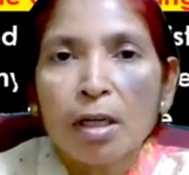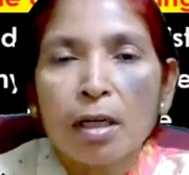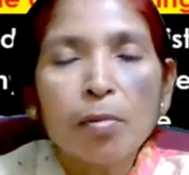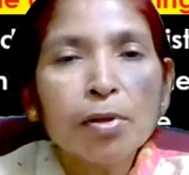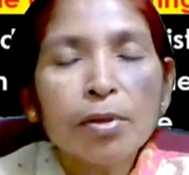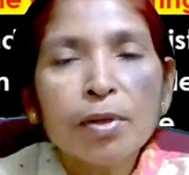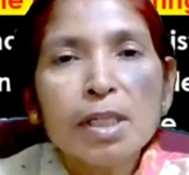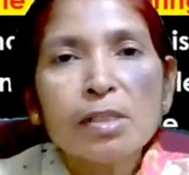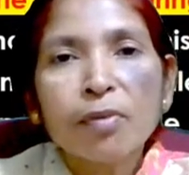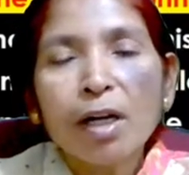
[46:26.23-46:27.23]
WTO
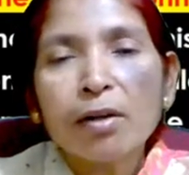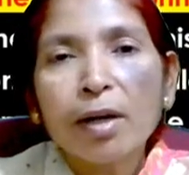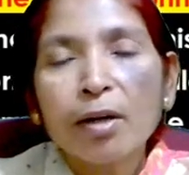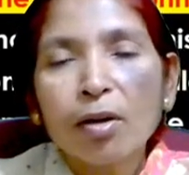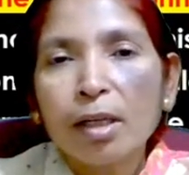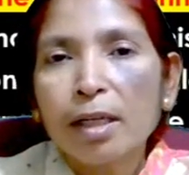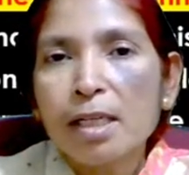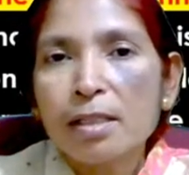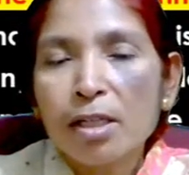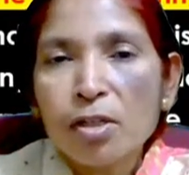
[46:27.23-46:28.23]
is World Trade
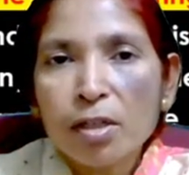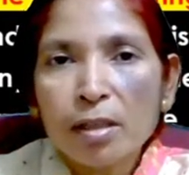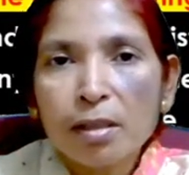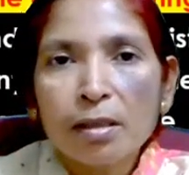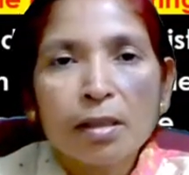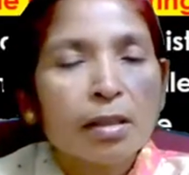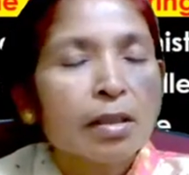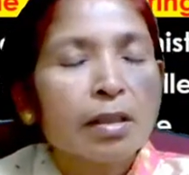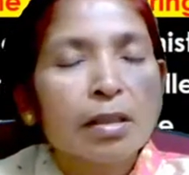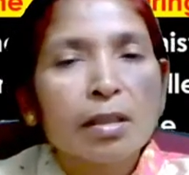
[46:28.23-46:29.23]
Organization,
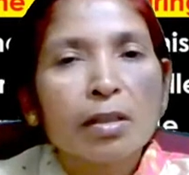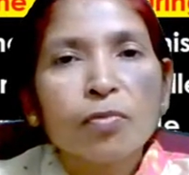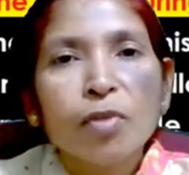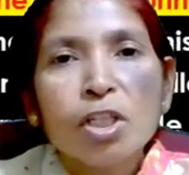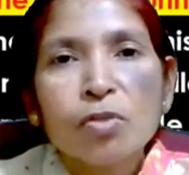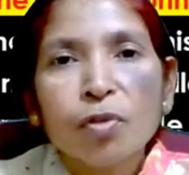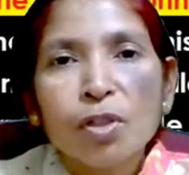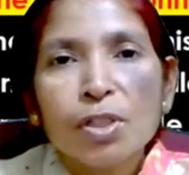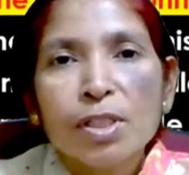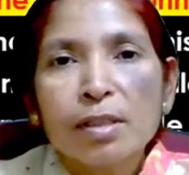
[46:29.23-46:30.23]
which
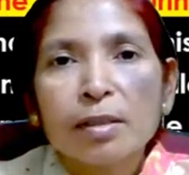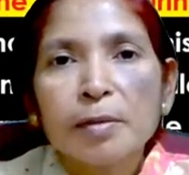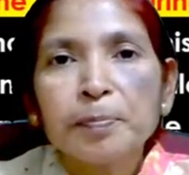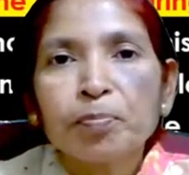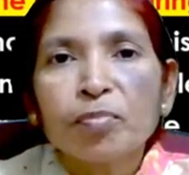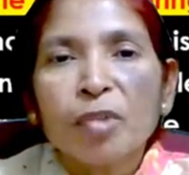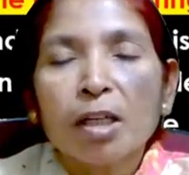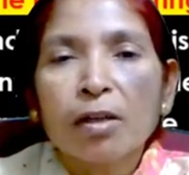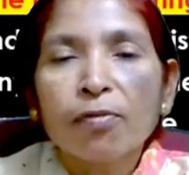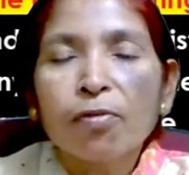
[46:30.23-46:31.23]
was
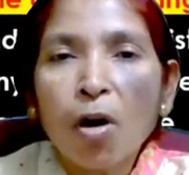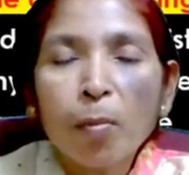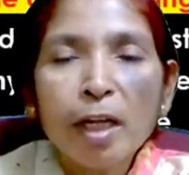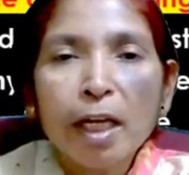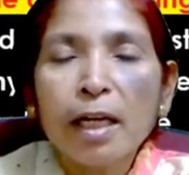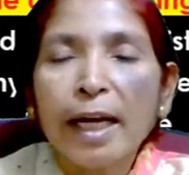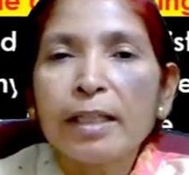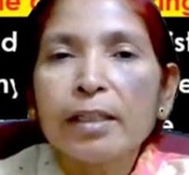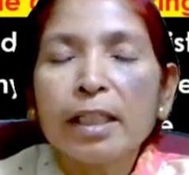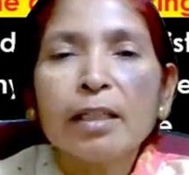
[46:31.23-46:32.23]
formed in
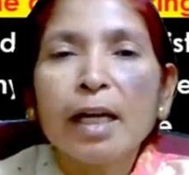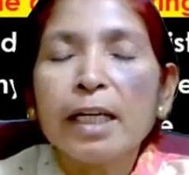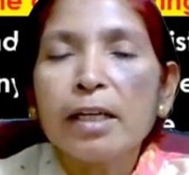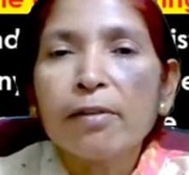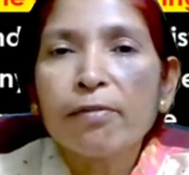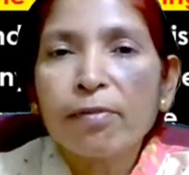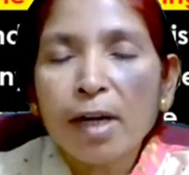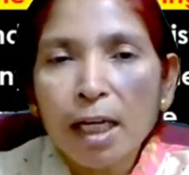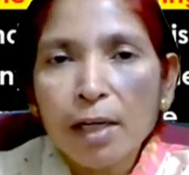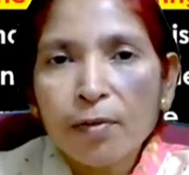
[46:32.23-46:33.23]

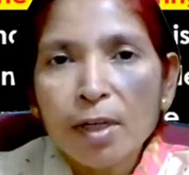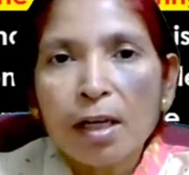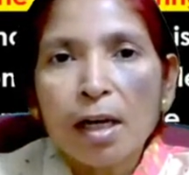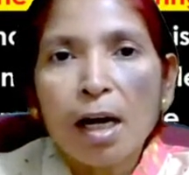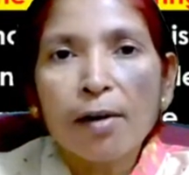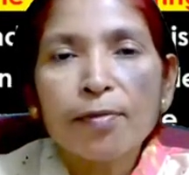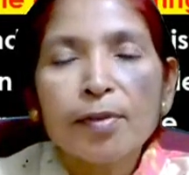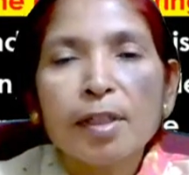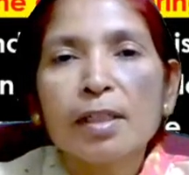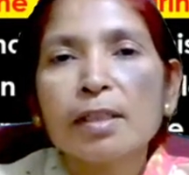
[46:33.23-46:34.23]
1995
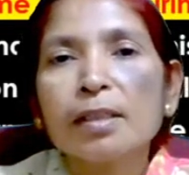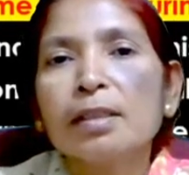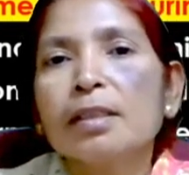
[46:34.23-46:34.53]
after